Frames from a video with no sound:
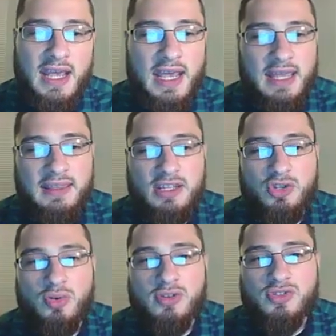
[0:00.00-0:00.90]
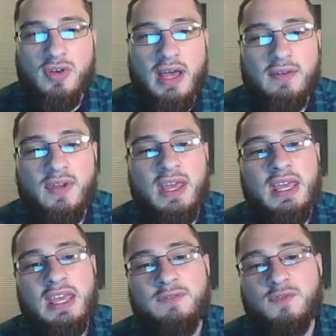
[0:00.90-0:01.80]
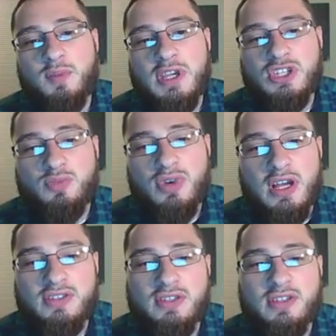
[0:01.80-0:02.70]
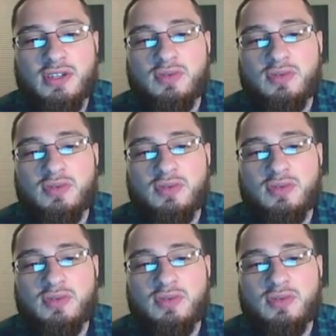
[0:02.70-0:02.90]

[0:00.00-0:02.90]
And then you also have information processing,